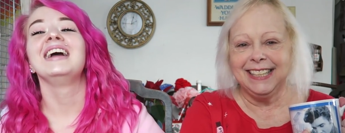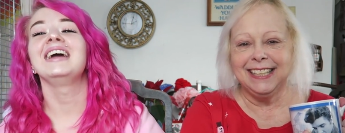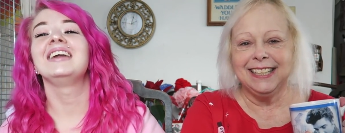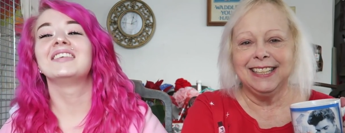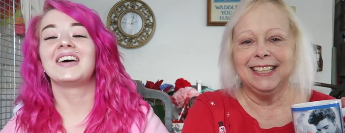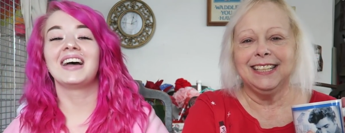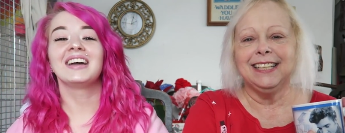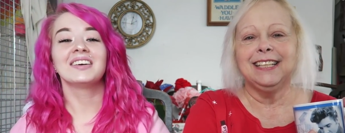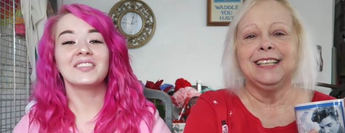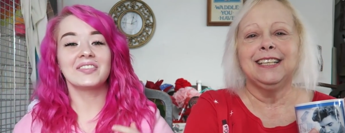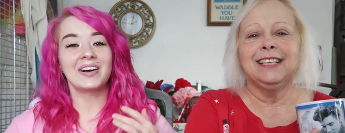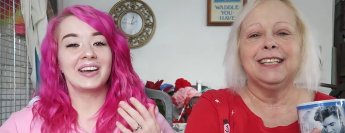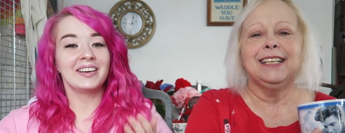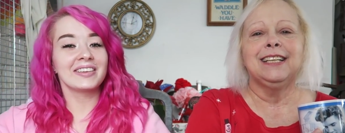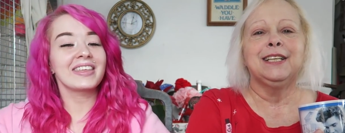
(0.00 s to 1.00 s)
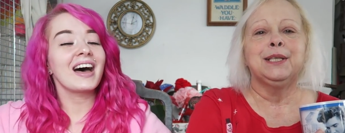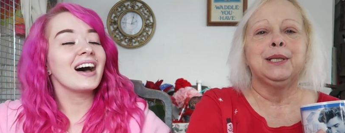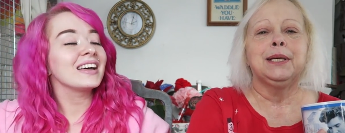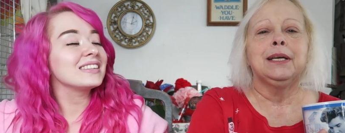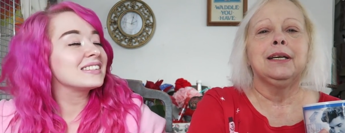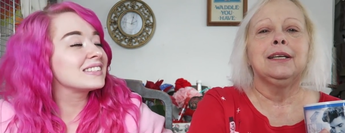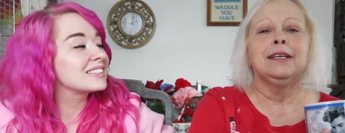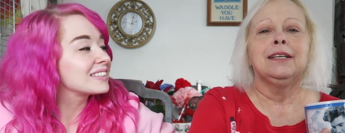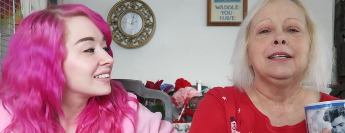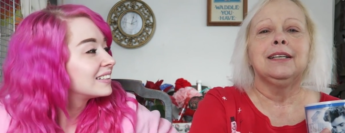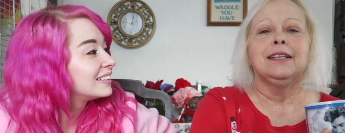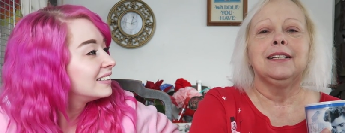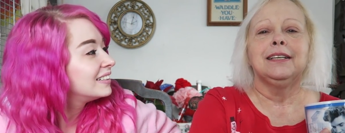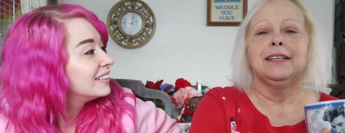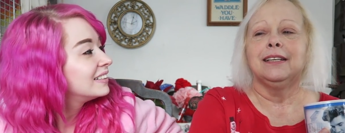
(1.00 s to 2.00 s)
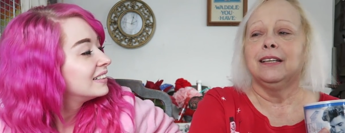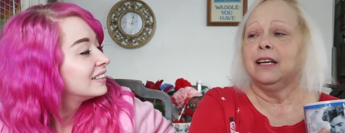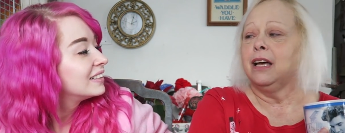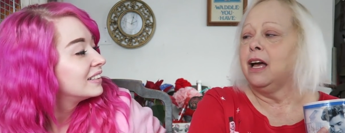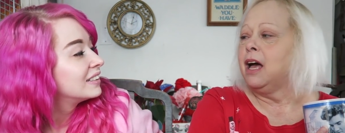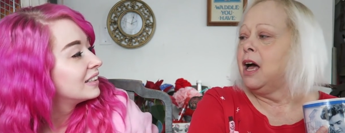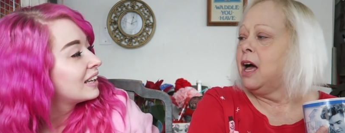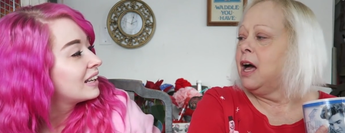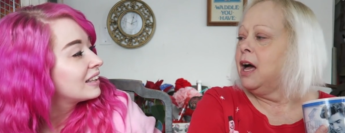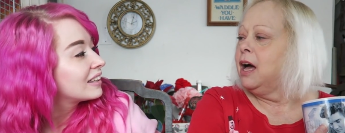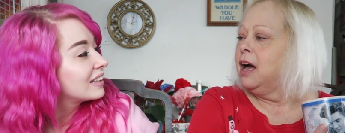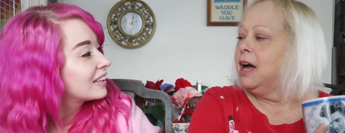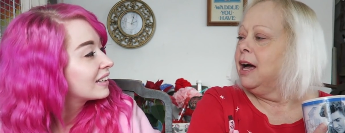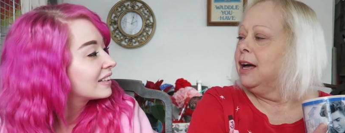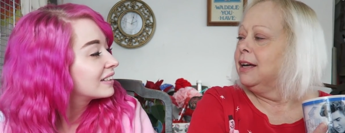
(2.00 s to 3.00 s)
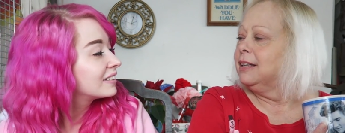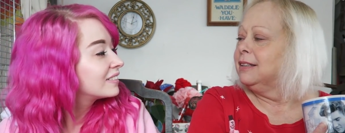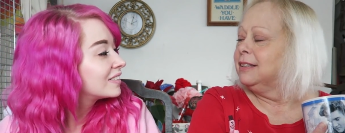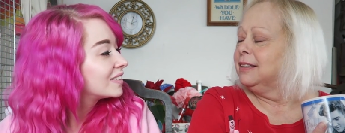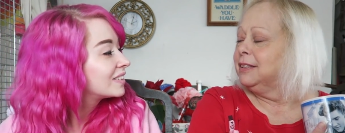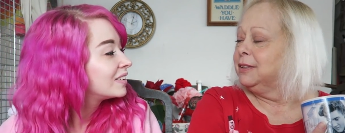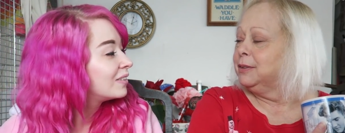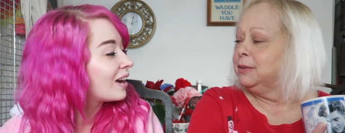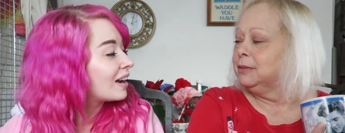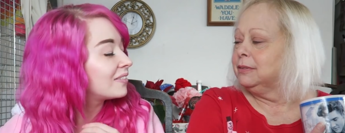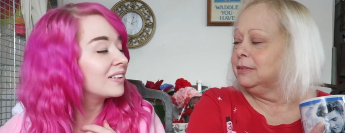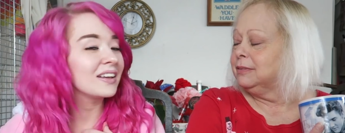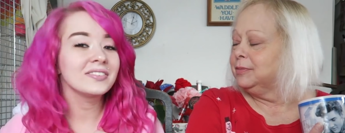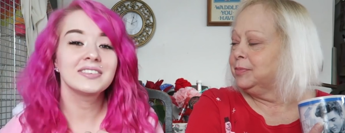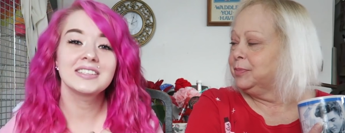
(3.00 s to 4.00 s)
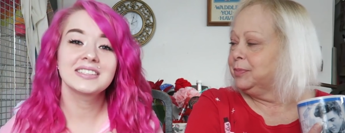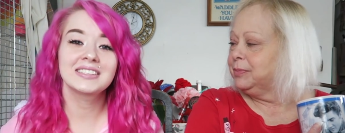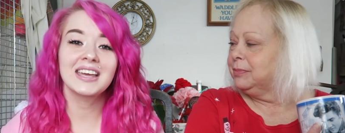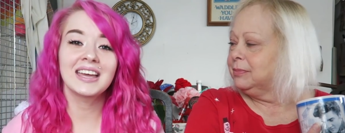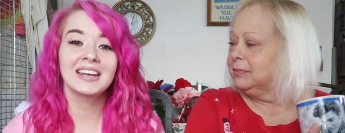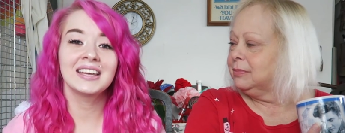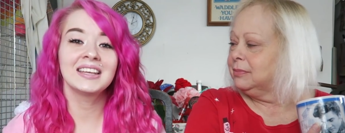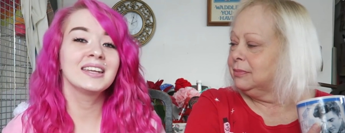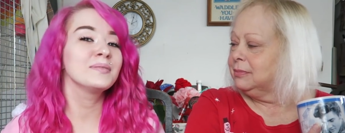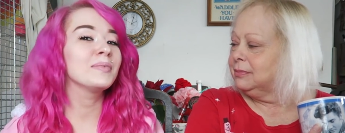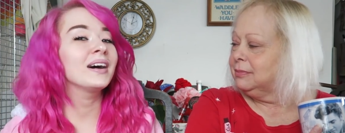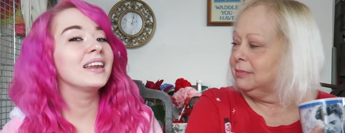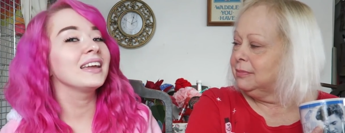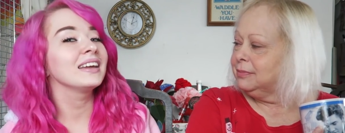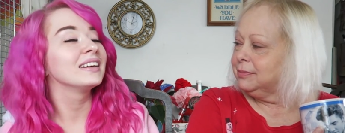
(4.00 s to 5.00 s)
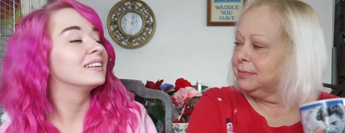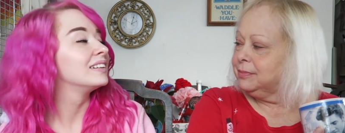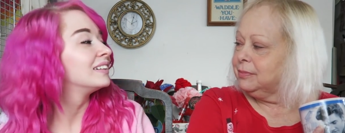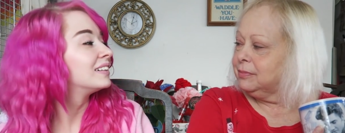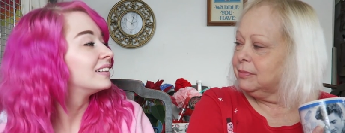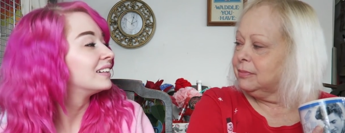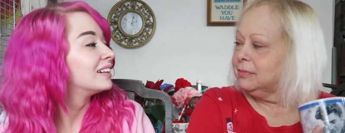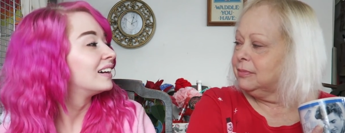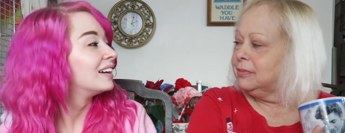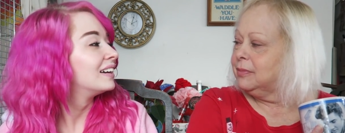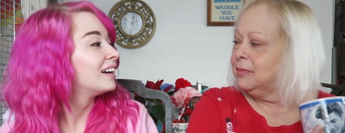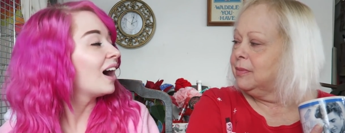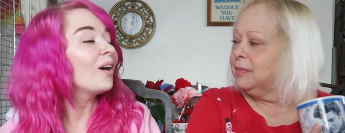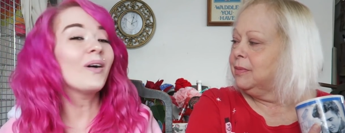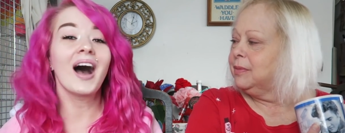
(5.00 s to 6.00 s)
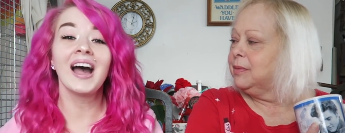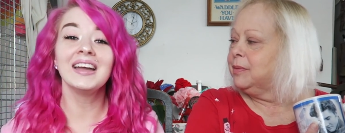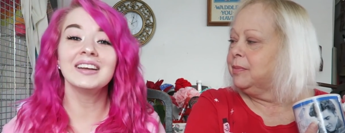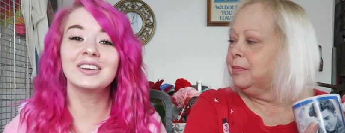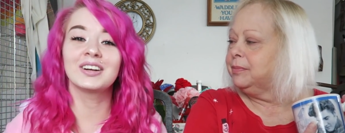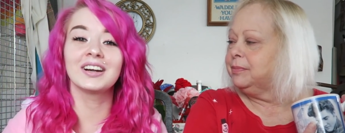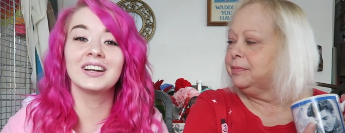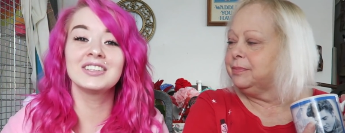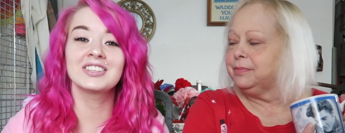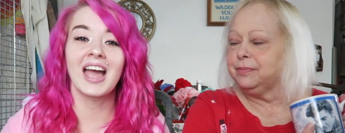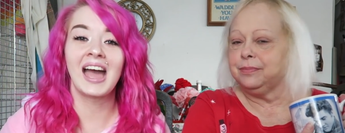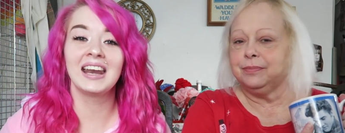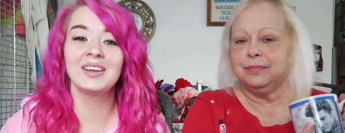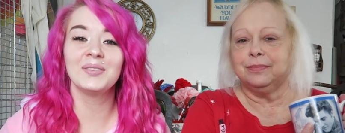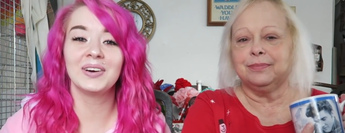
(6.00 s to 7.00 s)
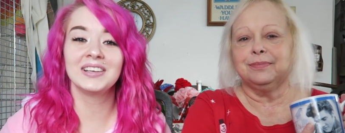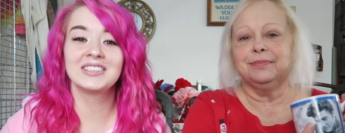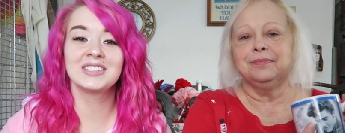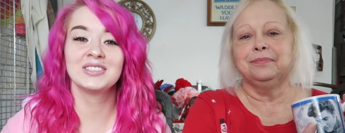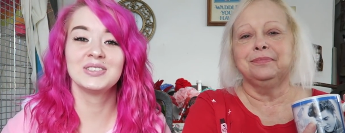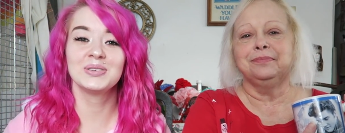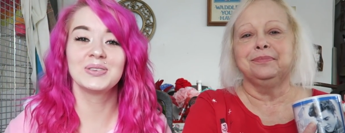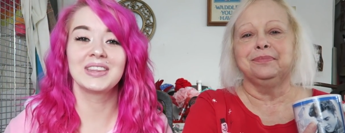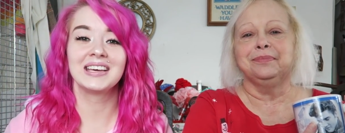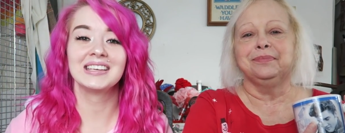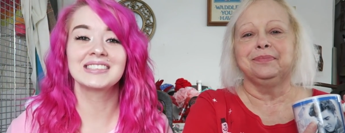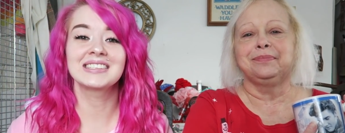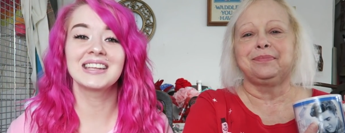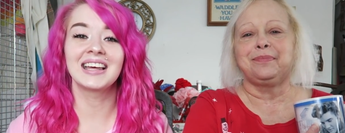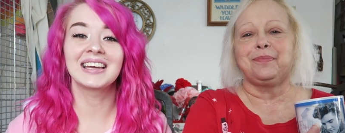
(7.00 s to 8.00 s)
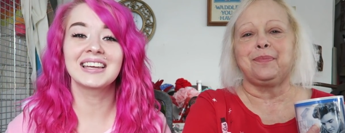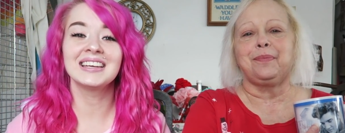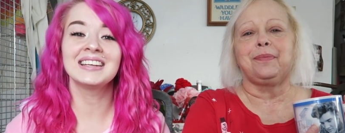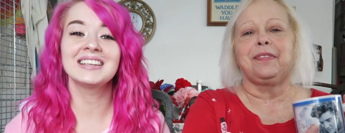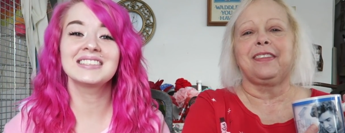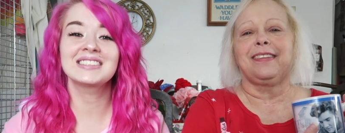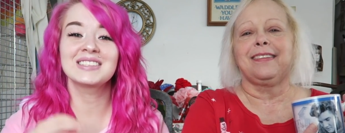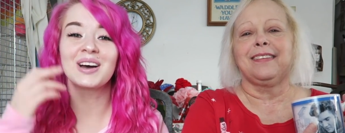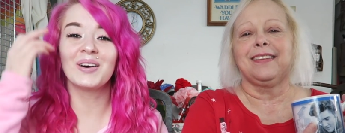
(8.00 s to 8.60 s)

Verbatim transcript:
Speaker 1: Anyway, final thoughts. Anything you have left to say to anybody? Oh, I encourage anyone to do this. Like, it is